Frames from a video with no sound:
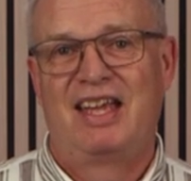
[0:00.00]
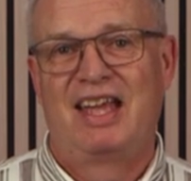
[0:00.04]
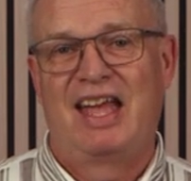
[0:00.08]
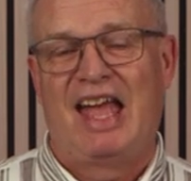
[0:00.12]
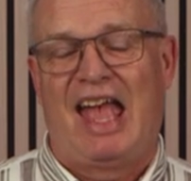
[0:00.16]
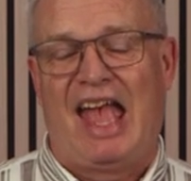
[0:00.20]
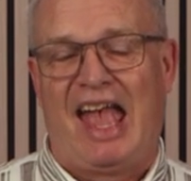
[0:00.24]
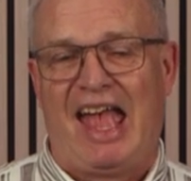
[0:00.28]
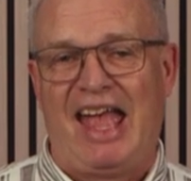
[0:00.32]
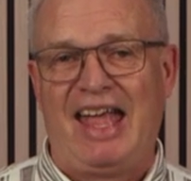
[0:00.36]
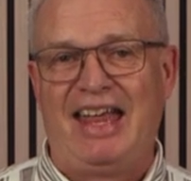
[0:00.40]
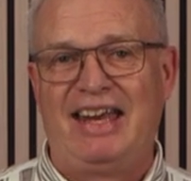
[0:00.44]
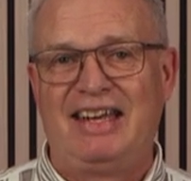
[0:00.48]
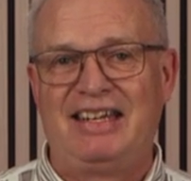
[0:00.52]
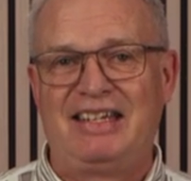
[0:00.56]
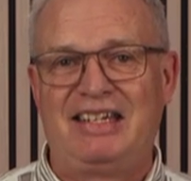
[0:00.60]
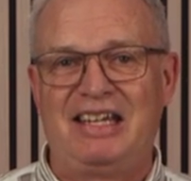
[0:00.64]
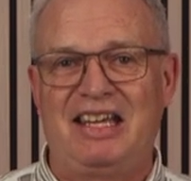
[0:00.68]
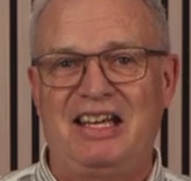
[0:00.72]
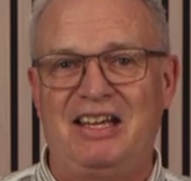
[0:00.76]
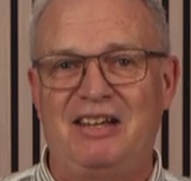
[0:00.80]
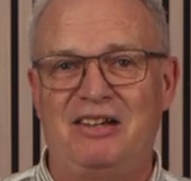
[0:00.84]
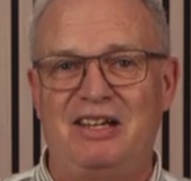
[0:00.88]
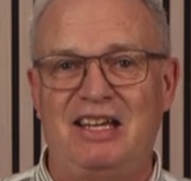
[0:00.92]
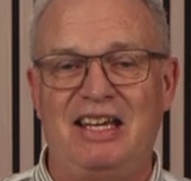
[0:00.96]
and
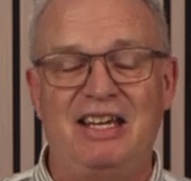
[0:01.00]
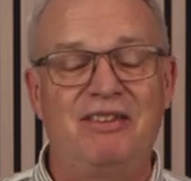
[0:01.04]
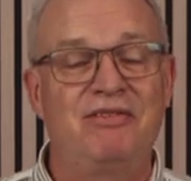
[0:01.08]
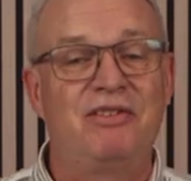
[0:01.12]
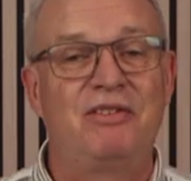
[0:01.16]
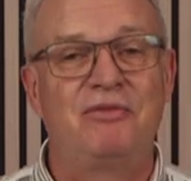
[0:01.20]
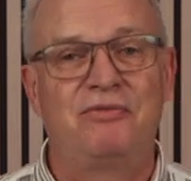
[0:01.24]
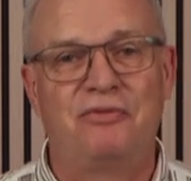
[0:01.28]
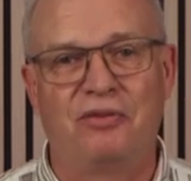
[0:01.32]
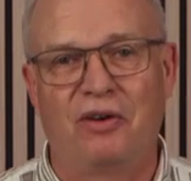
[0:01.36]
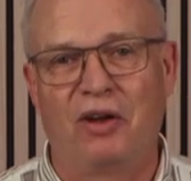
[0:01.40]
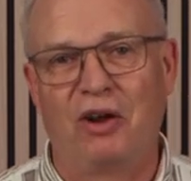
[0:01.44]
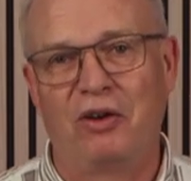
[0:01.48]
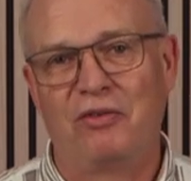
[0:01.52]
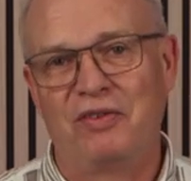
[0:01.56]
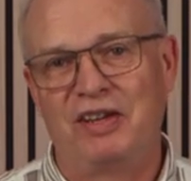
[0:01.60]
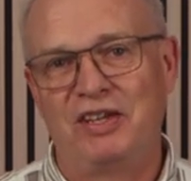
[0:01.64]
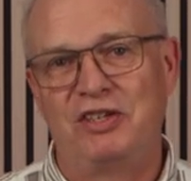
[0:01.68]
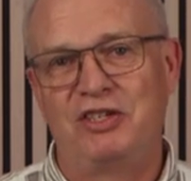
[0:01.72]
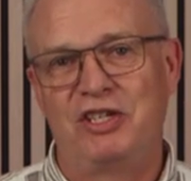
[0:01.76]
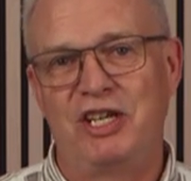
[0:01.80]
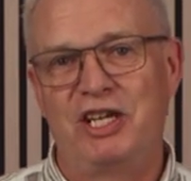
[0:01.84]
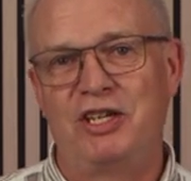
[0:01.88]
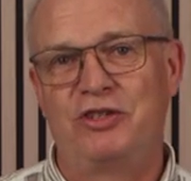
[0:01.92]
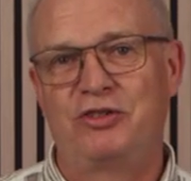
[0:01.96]
uh, even following
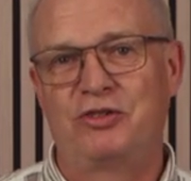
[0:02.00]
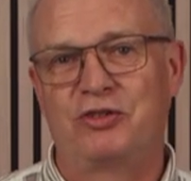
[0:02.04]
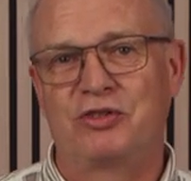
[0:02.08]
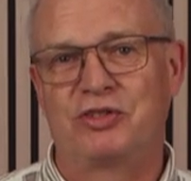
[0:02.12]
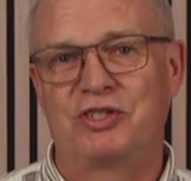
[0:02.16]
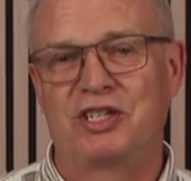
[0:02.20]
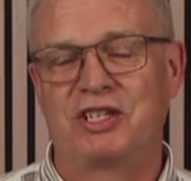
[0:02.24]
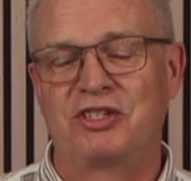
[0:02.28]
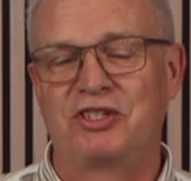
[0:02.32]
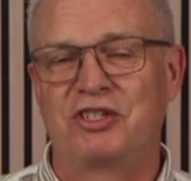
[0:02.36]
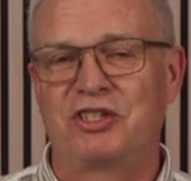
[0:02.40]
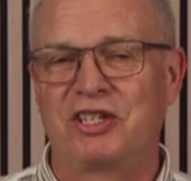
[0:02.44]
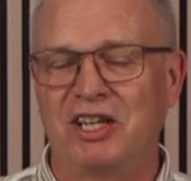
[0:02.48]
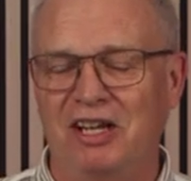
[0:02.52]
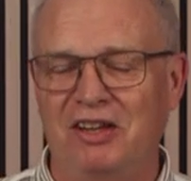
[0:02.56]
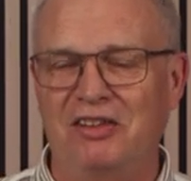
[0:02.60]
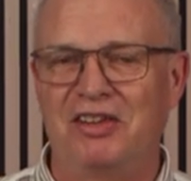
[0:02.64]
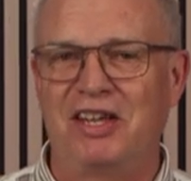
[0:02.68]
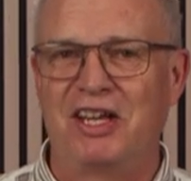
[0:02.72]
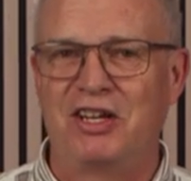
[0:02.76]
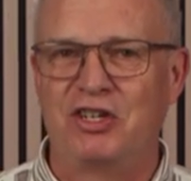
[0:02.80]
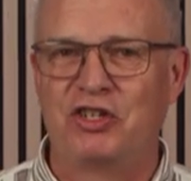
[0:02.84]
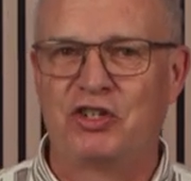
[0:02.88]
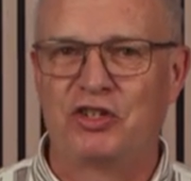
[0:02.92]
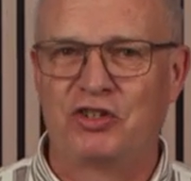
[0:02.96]
Jesus, and still
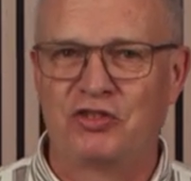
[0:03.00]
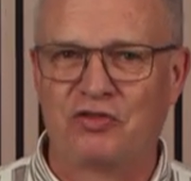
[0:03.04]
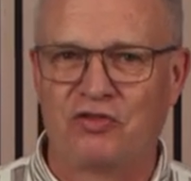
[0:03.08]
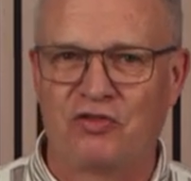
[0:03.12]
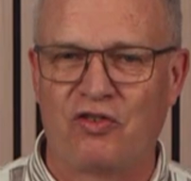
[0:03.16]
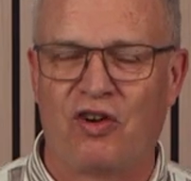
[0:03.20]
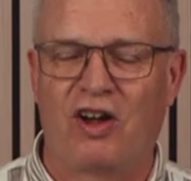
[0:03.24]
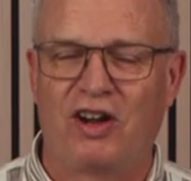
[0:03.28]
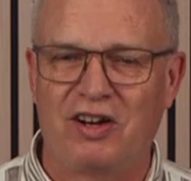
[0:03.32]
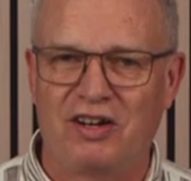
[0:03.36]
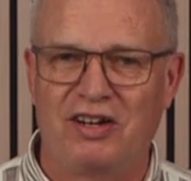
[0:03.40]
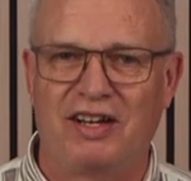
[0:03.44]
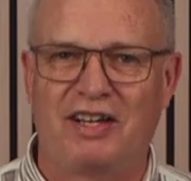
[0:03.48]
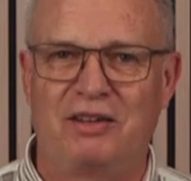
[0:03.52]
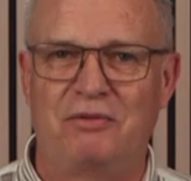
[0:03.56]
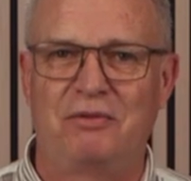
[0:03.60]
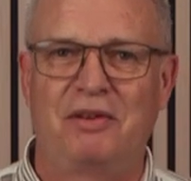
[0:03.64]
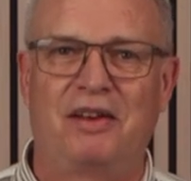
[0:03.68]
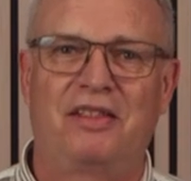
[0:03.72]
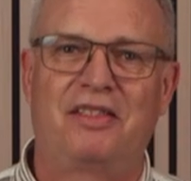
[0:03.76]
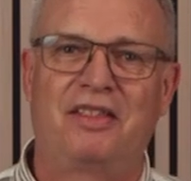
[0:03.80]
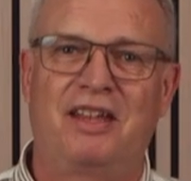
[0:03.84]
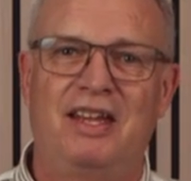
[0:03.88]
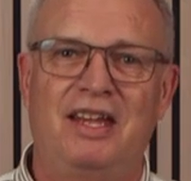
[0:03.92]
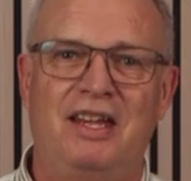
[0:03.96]
they're struggling
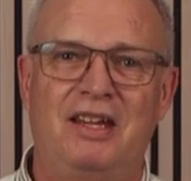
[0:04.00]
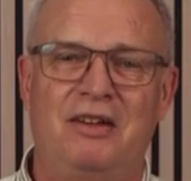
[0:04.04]
with,